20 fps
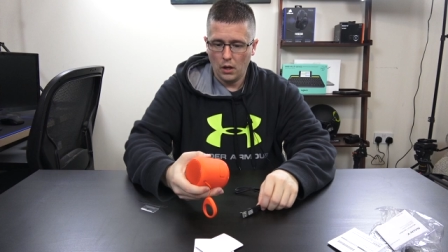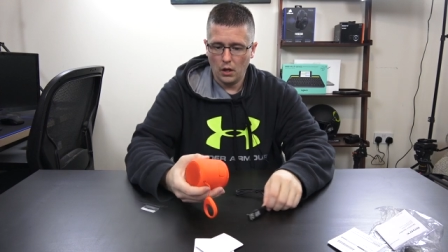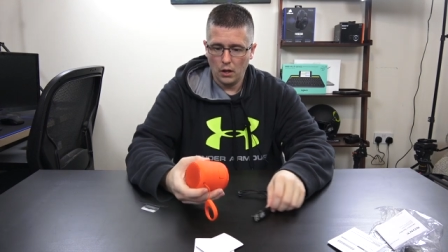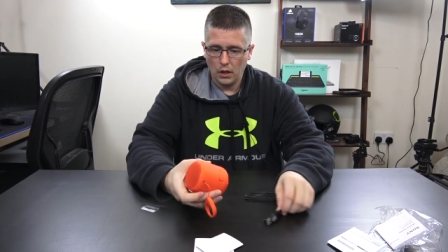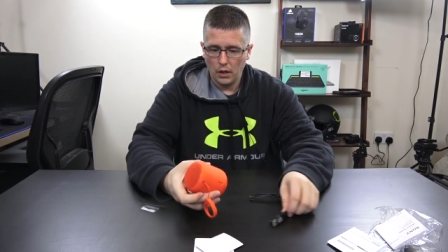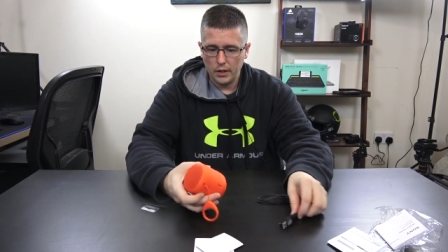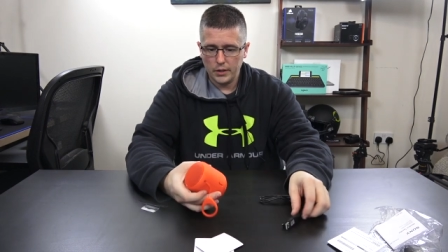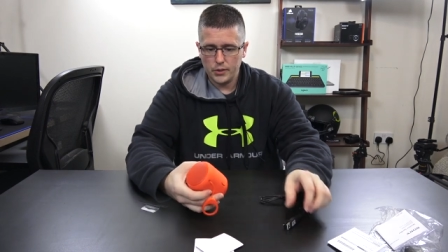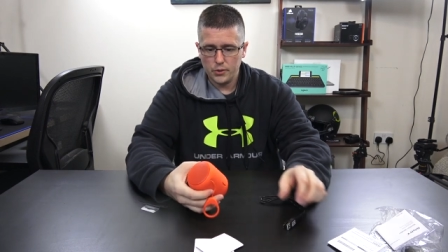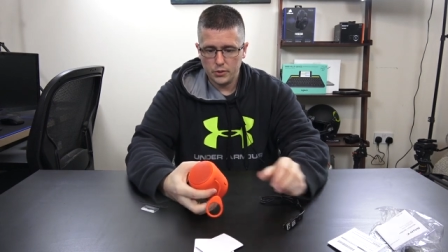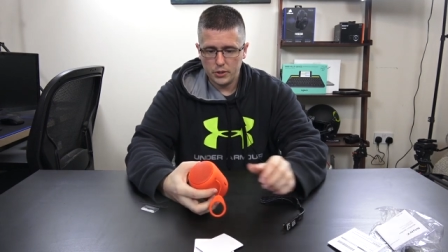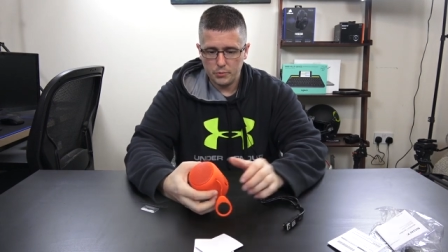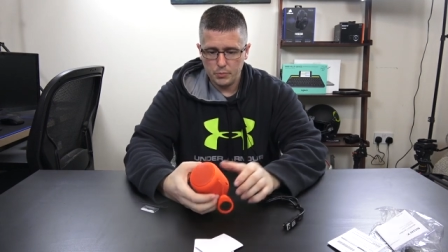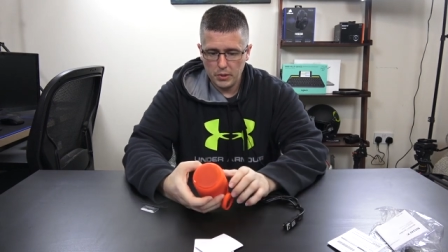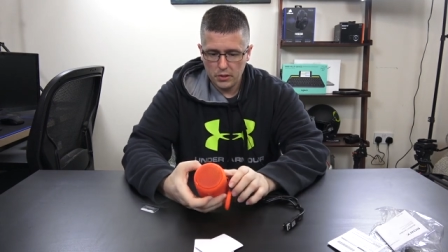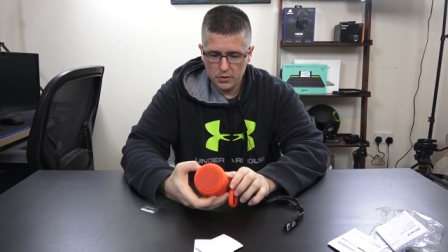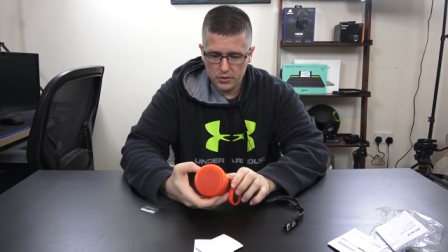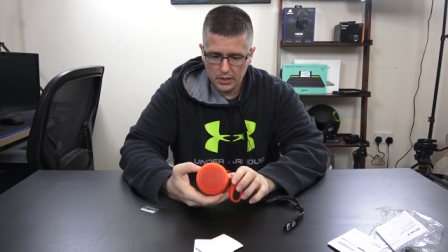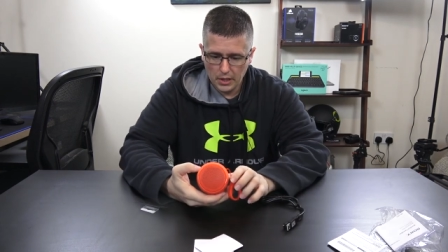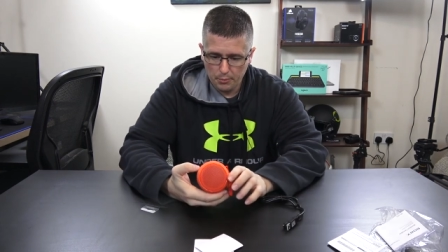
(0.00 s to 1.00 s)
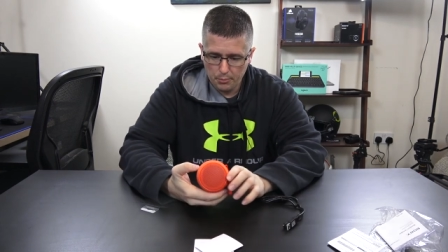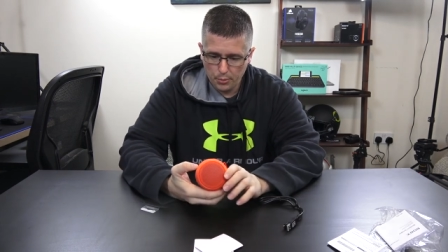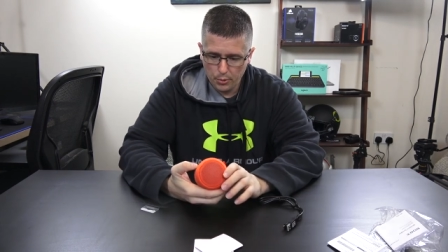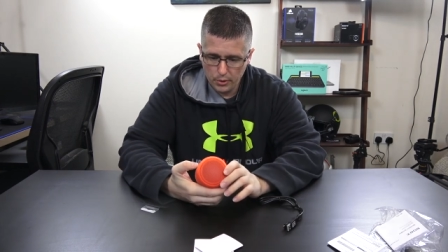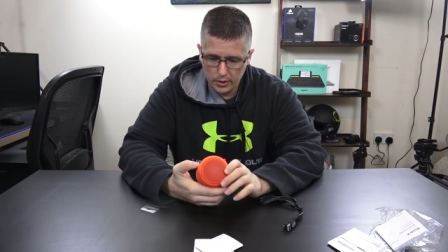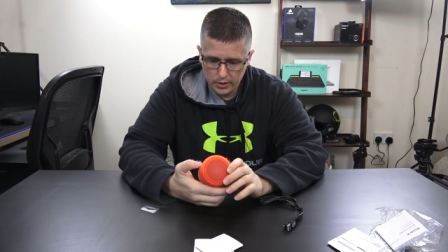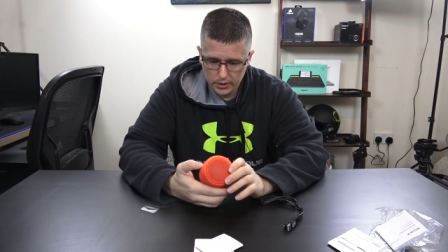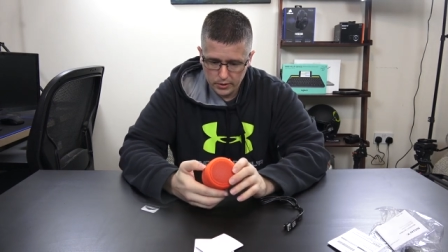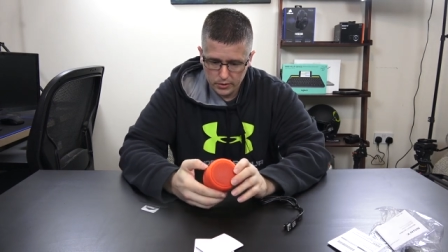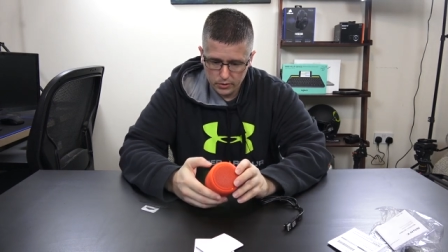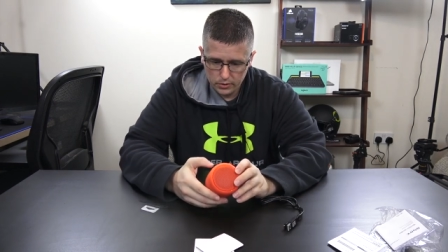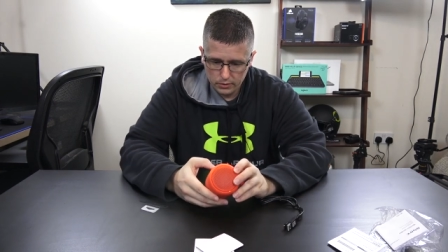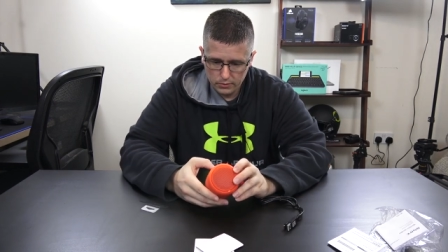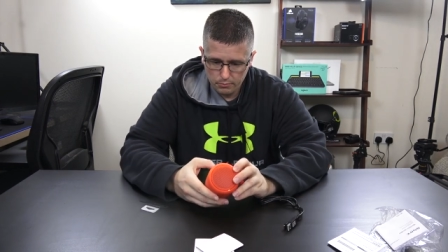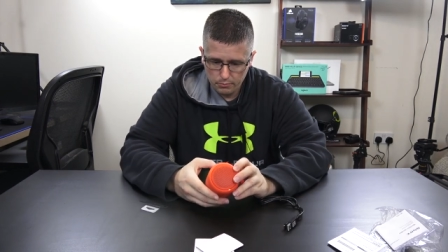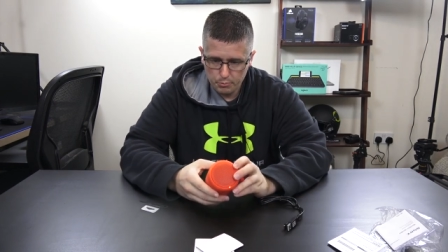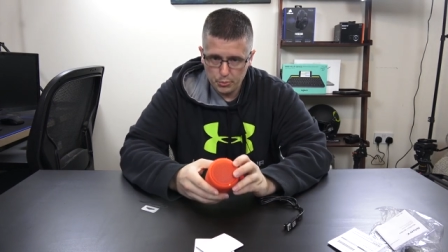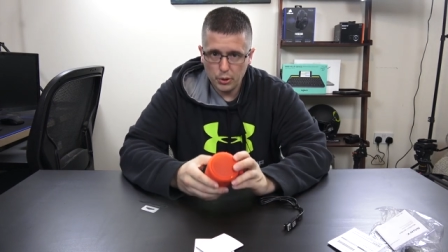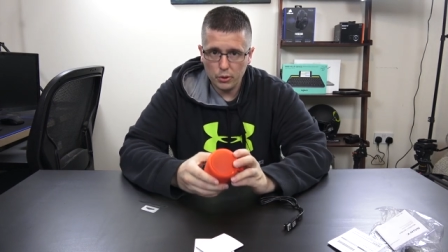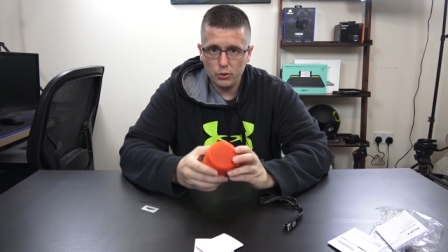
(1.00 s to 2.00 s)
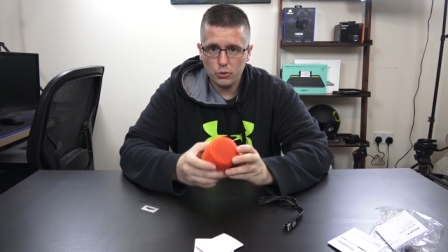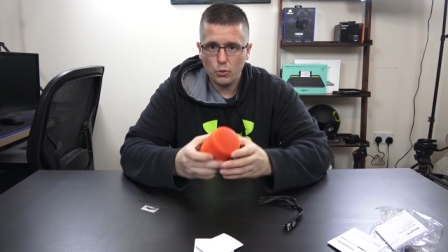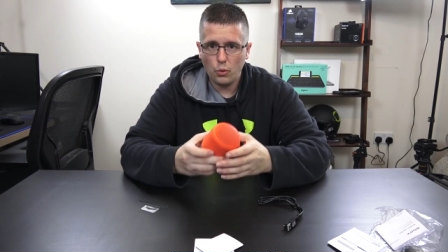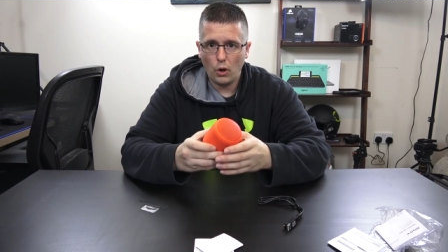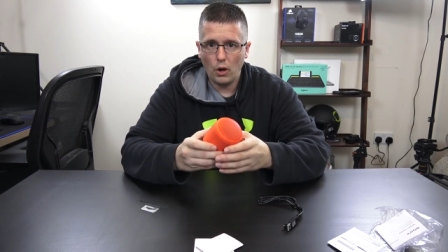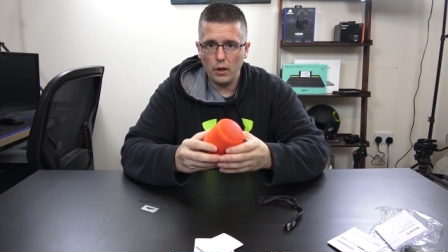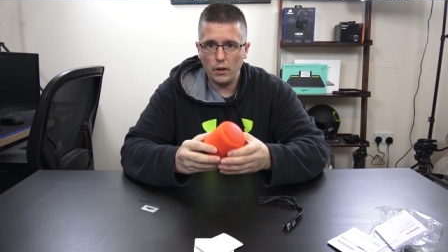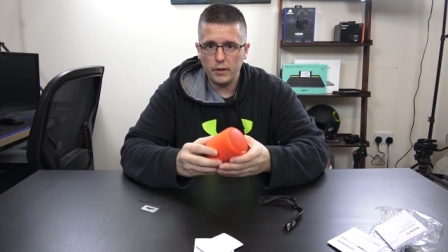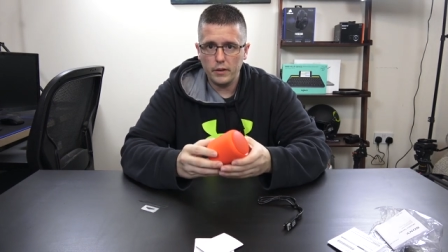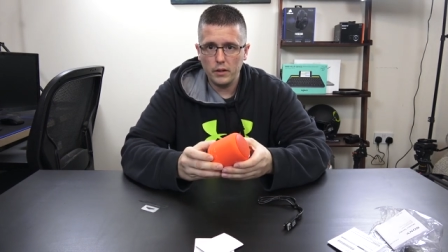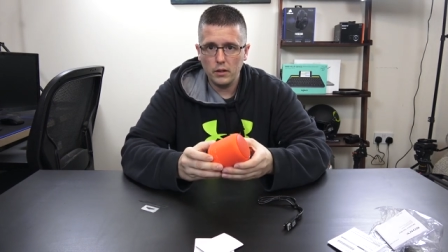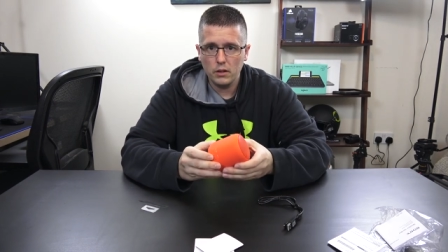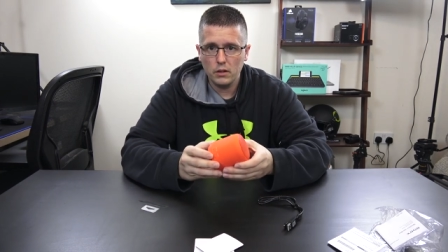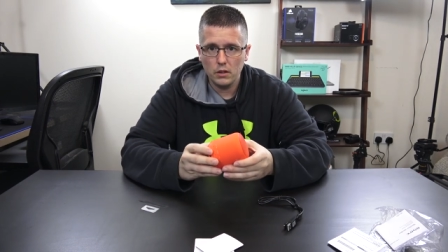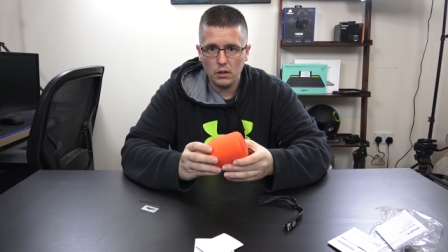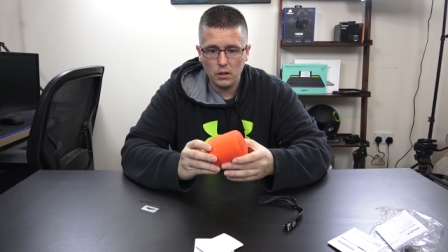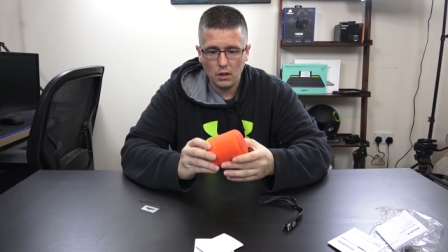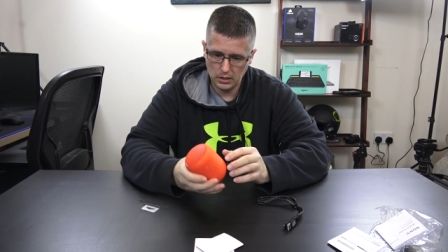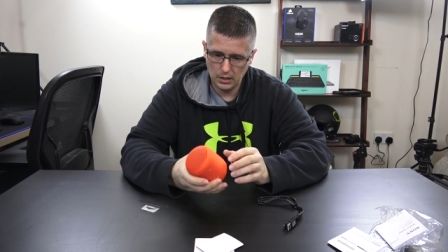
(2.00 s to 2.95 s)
All right, so the speaker's got a pretty good build quality.